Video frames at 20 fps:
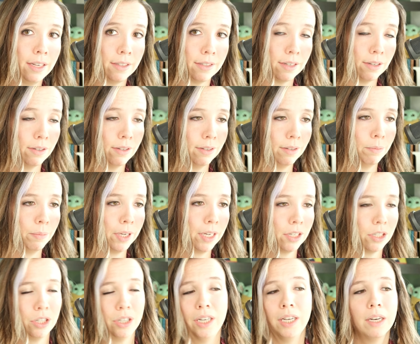zone
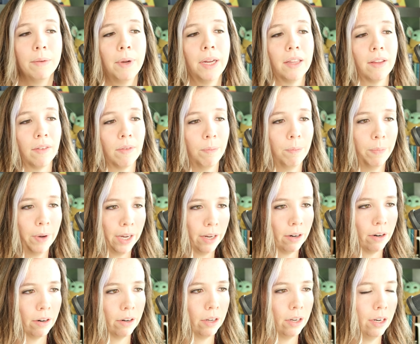because you need to make this
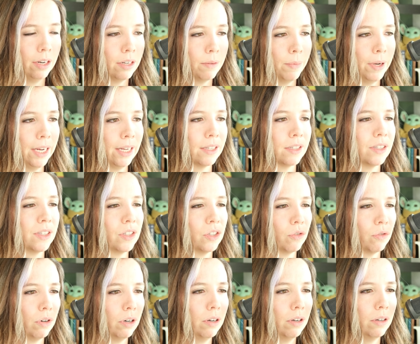better. You need to make it
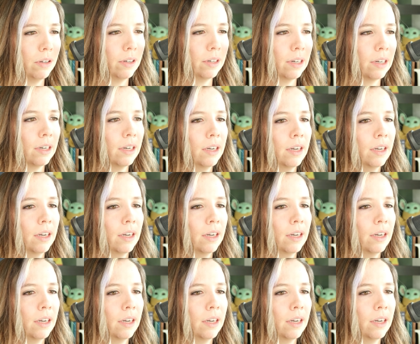strong.